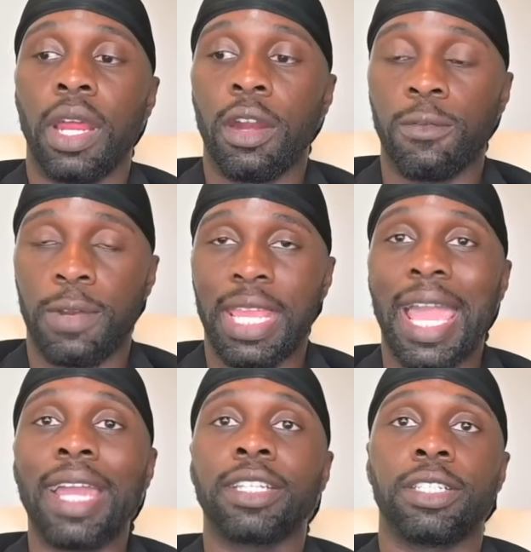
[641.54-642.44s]
a
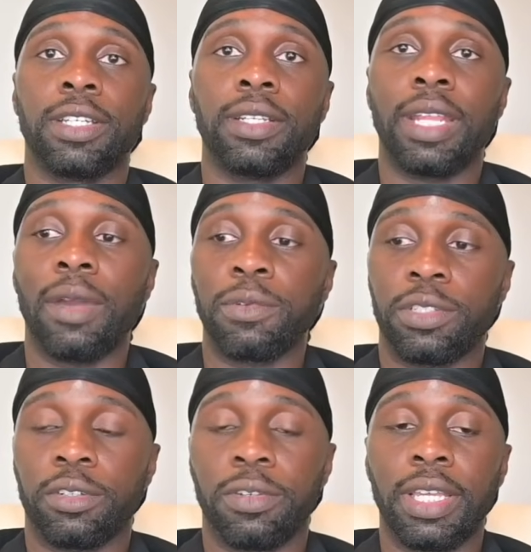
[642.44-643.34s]
reaction that was
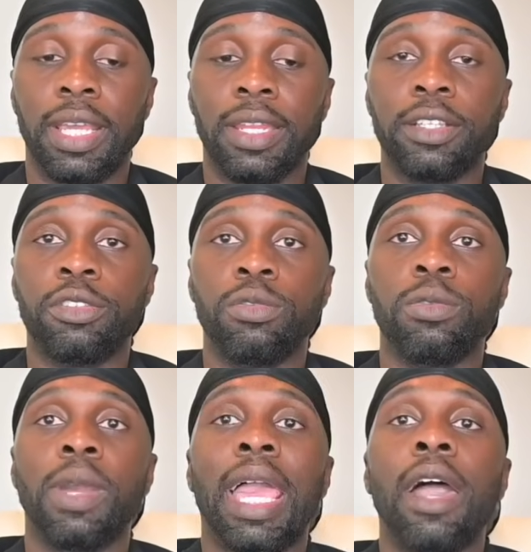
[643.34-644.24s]
created
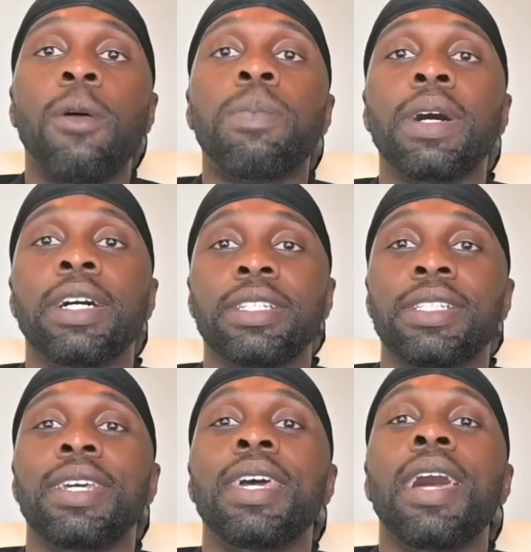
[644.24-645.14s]
to help
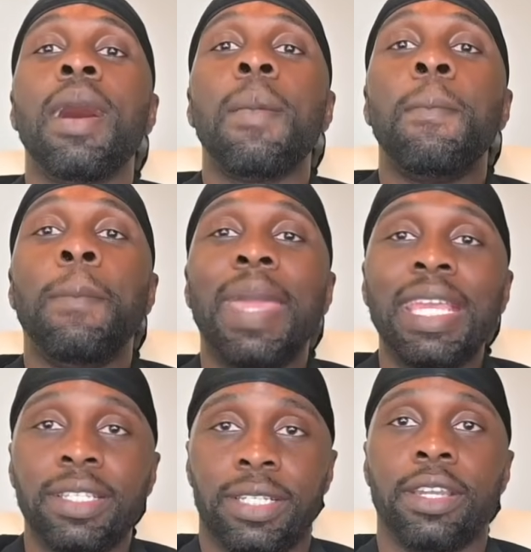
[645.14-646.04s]
us
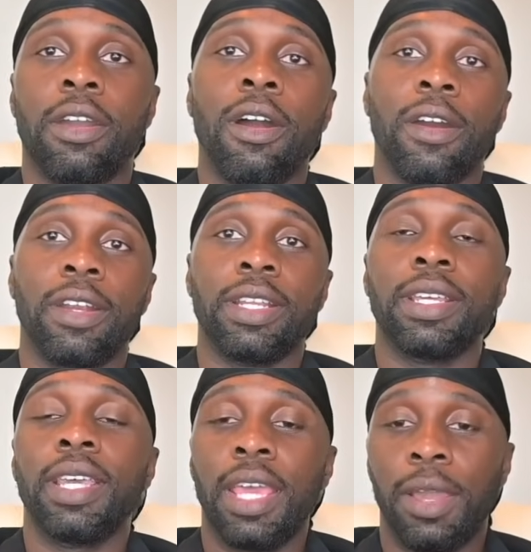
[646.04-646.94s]
mate guard.
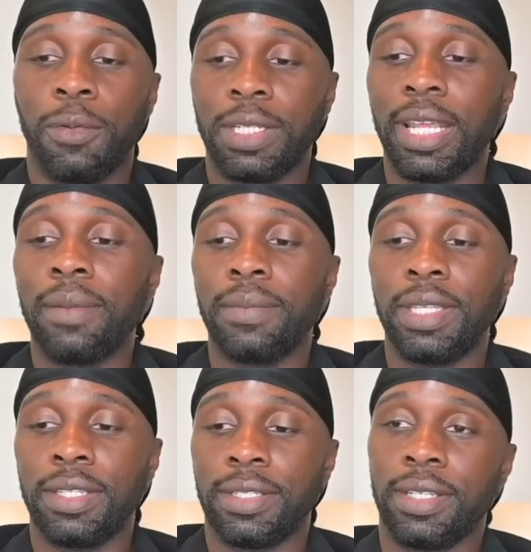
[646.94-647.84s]
And what that
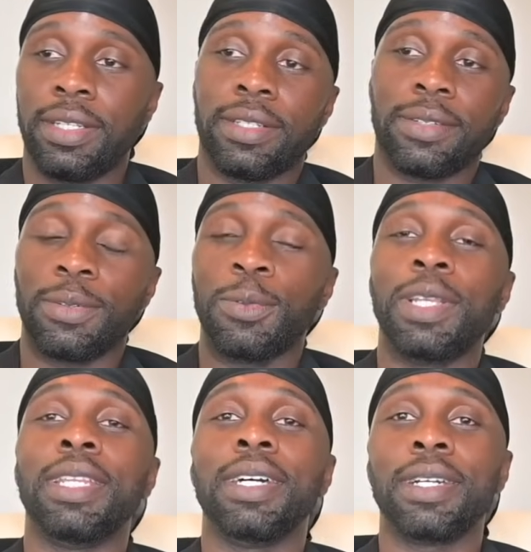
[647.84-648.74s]
means is
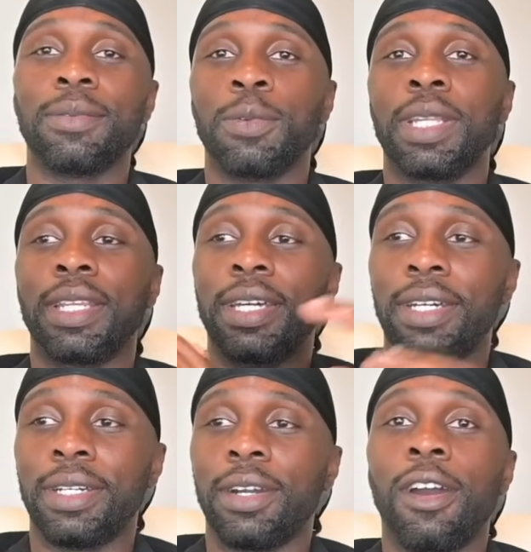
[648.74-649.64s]
when
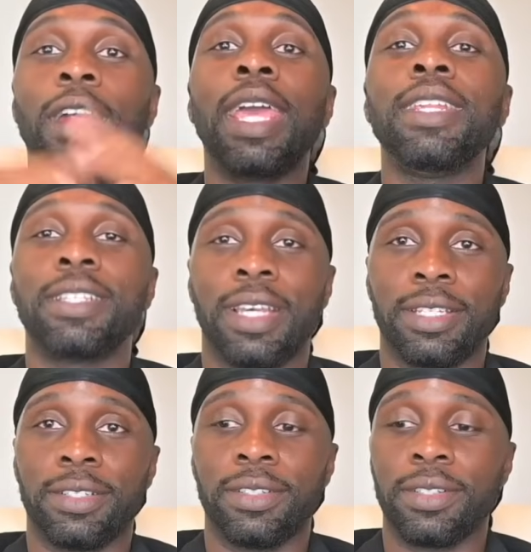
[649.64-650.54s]
our
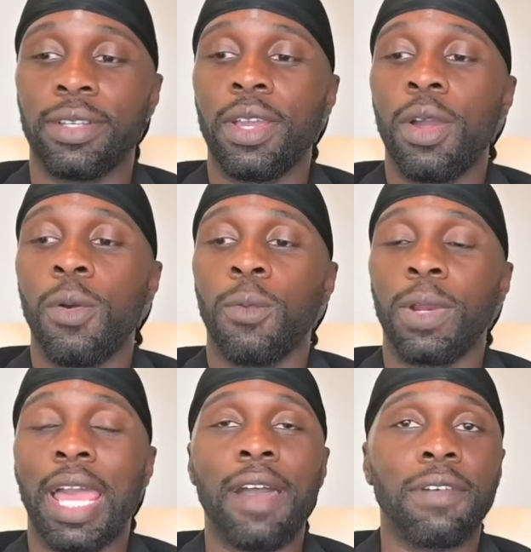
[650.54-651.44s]
ancestors would
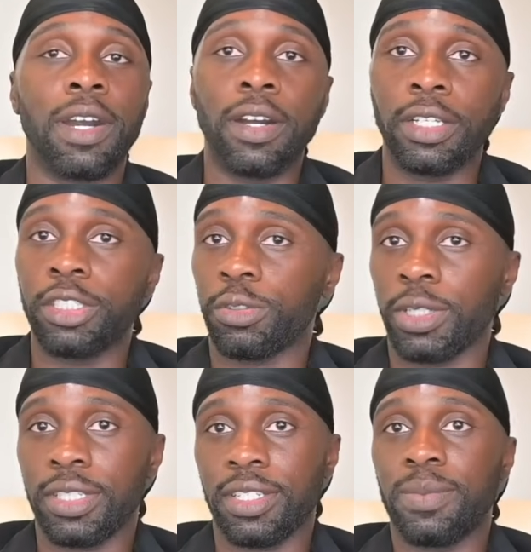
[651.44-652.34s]
have a hunch or a
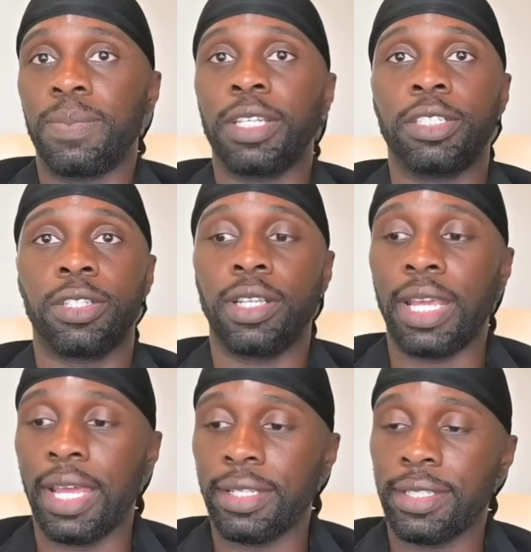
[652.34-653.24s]
suspicion
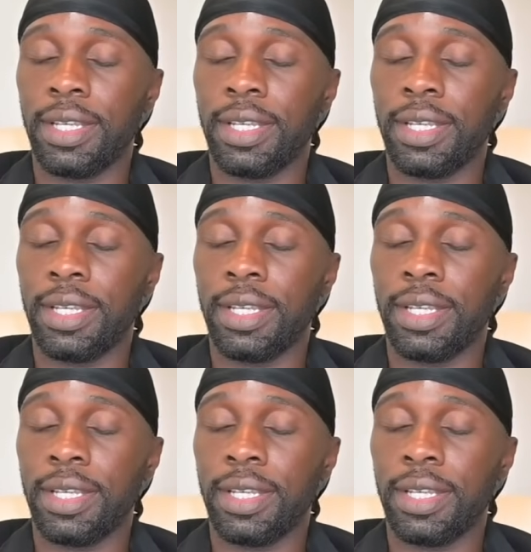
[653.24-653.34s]
that